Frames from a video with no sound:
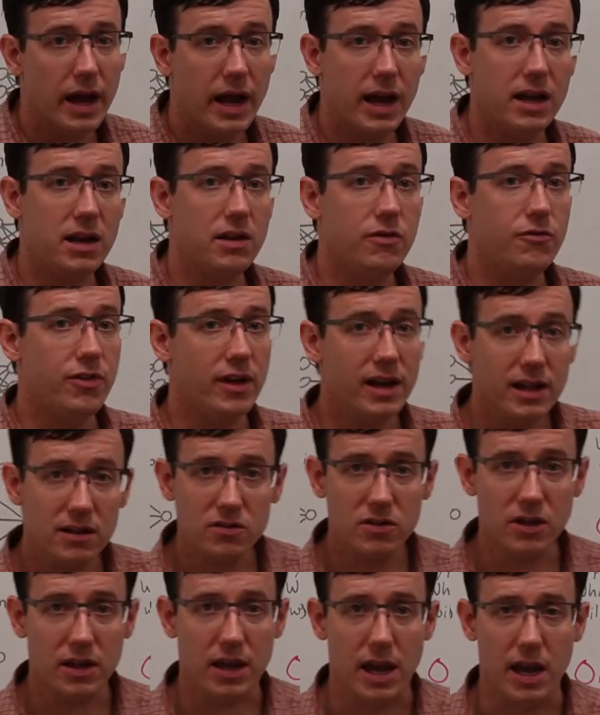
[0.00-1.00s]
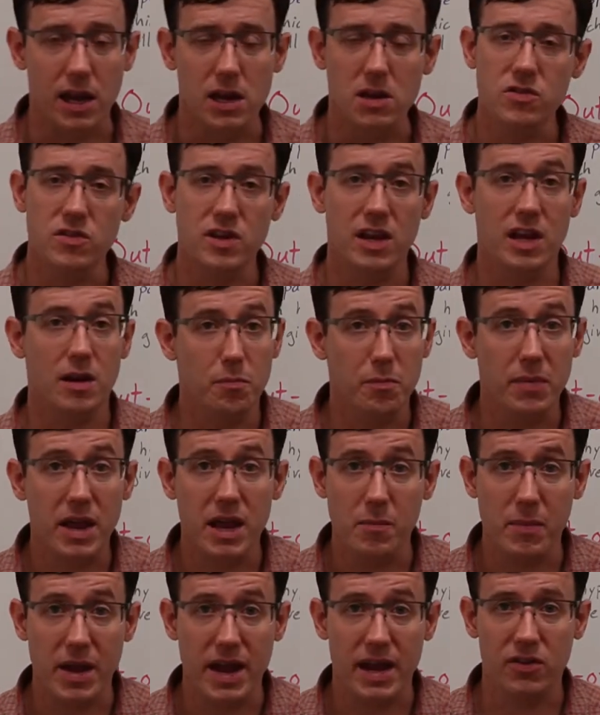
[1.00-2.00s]
And if that's the case, it may
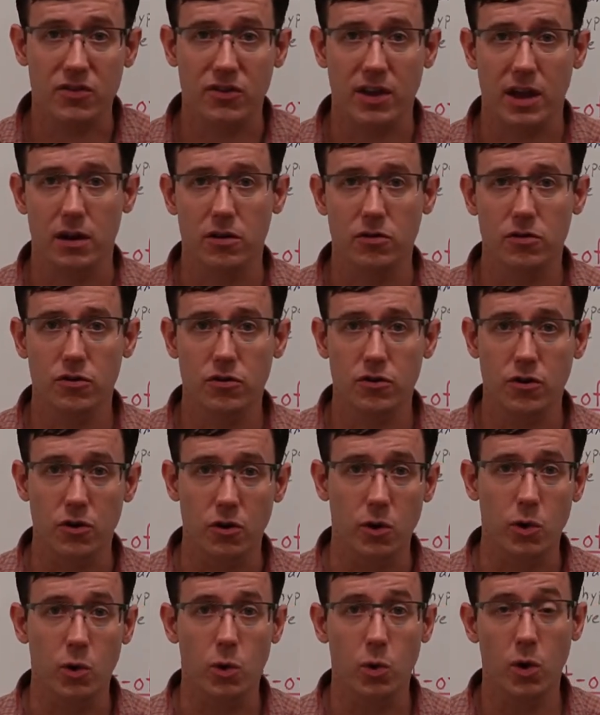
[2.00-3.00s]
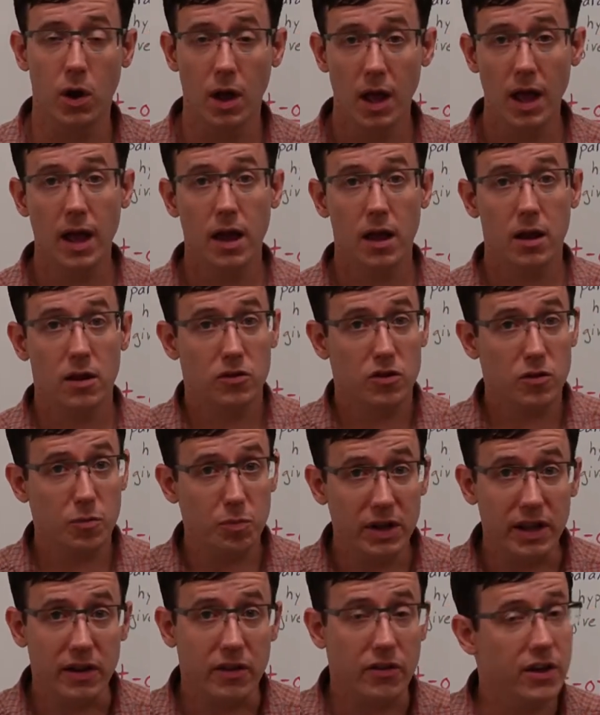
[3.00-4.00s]
make sense to
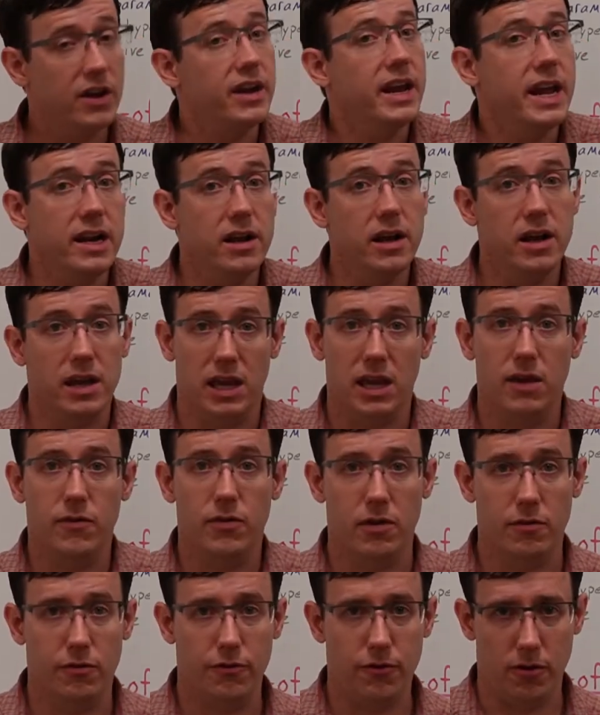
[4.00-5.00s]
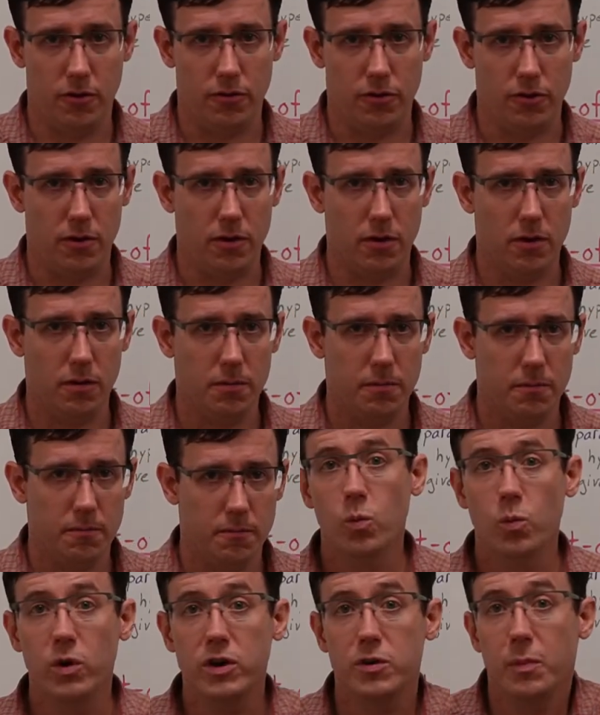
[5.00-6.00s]
split the data even further,
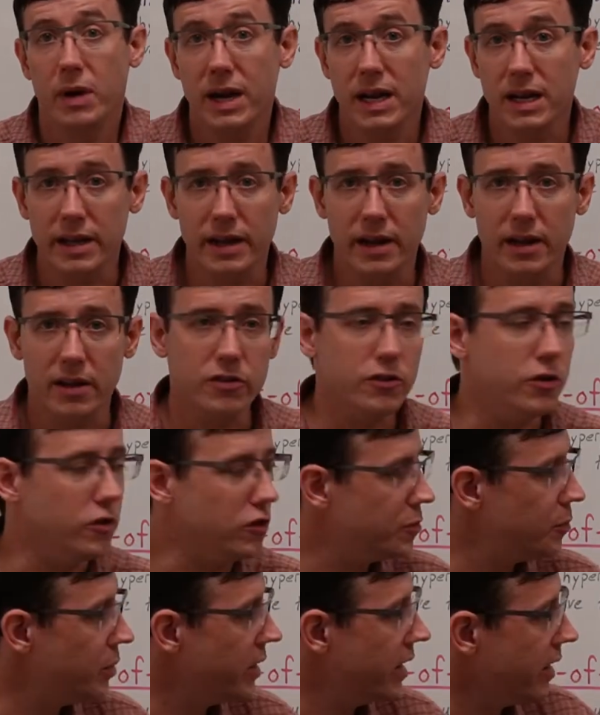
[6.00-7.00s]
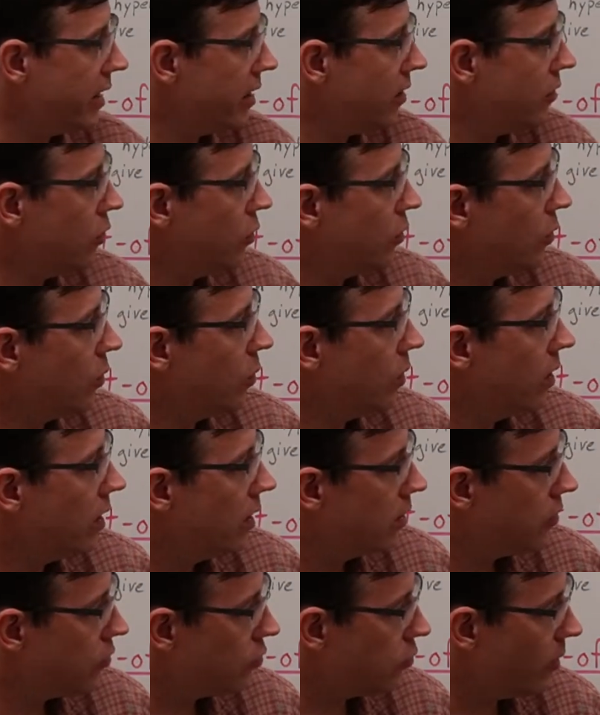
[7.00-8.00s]
which might lead us to split into
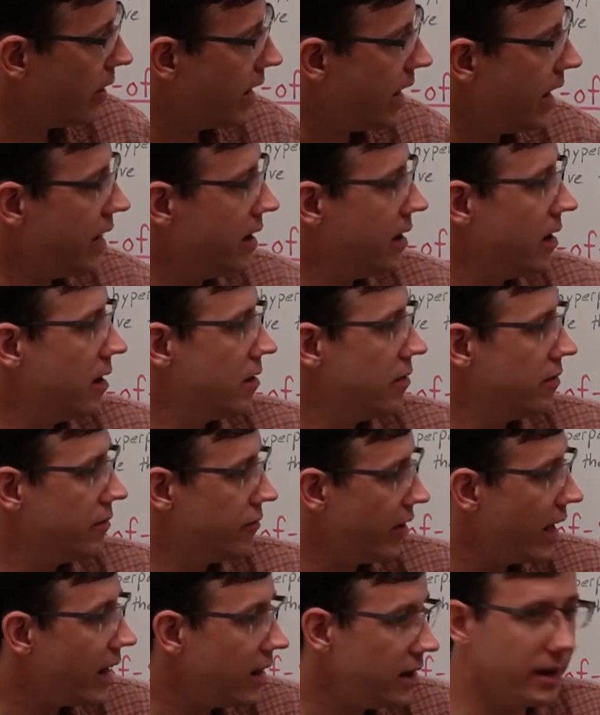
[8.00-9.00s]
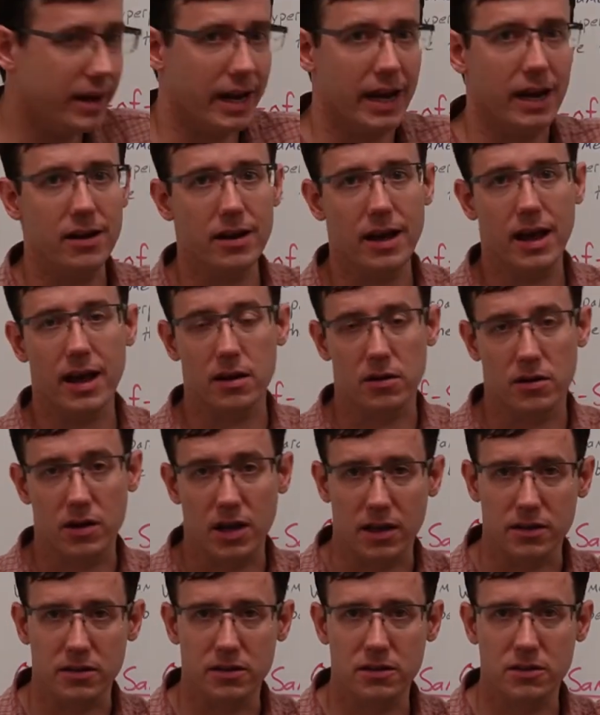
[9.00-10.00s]
train, validate, and
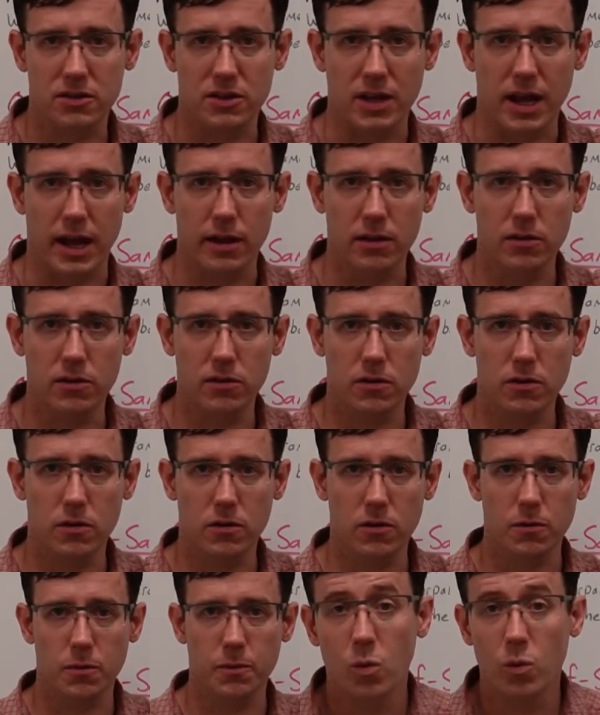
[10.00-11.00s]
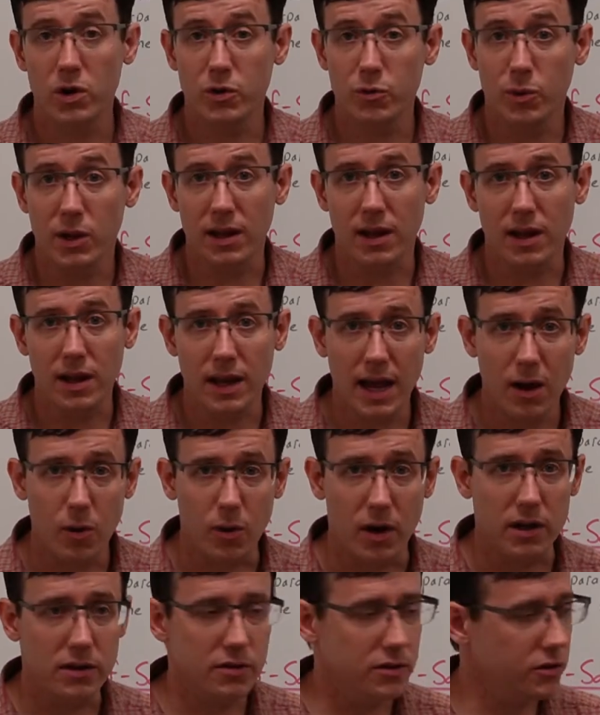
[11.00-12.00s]
test sets, which will allow
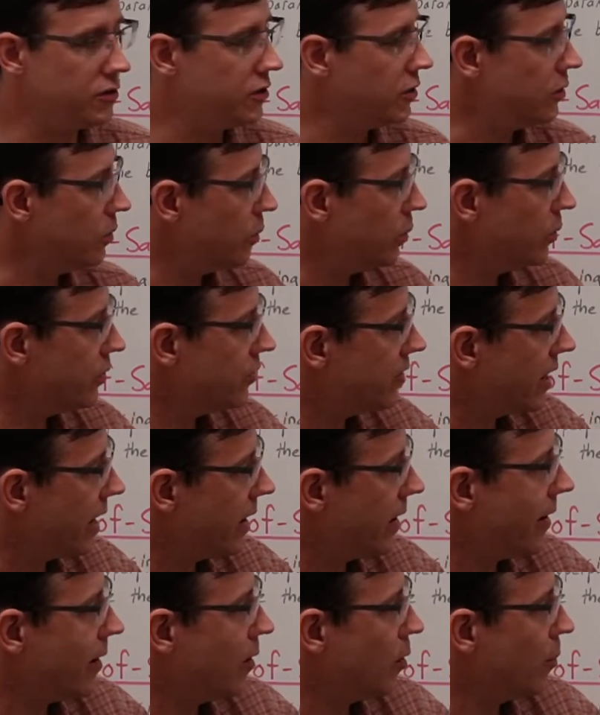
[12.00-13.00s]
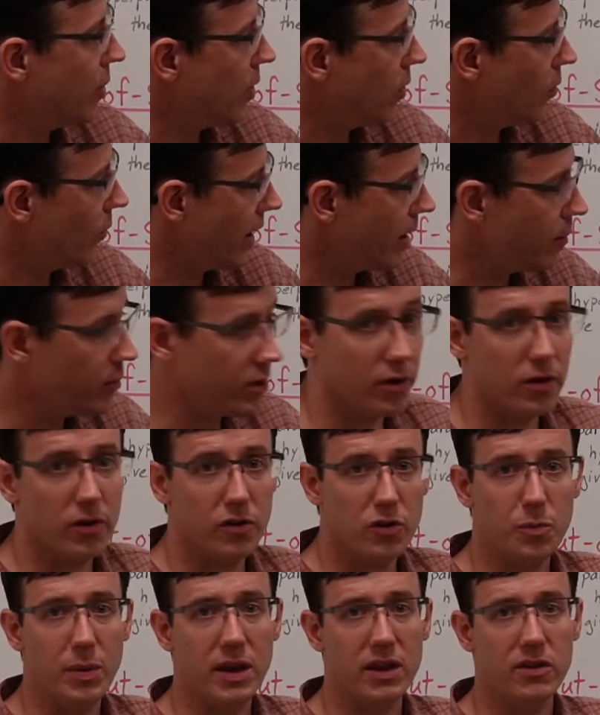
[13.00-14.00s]
us to set our
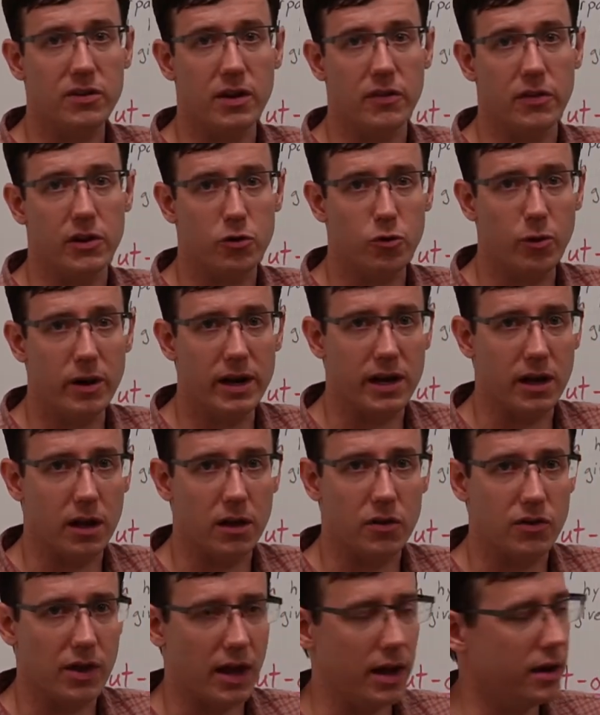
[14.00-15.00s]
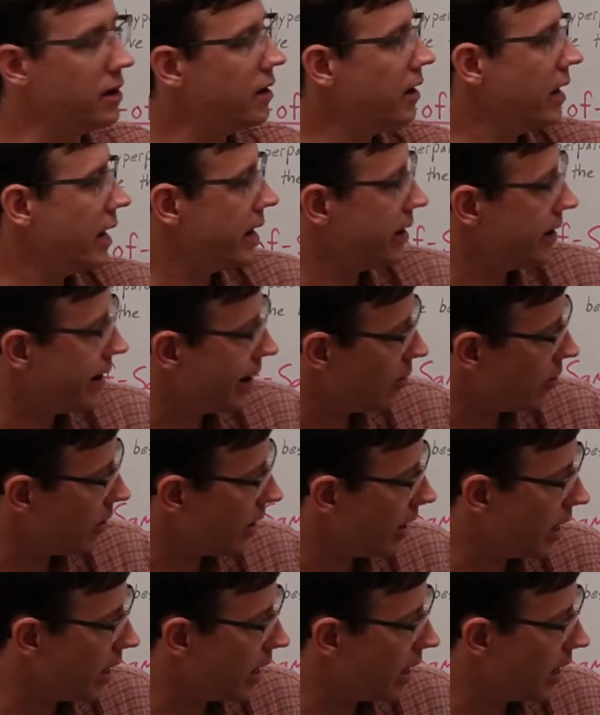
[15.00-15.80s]
parameters based on the training set and our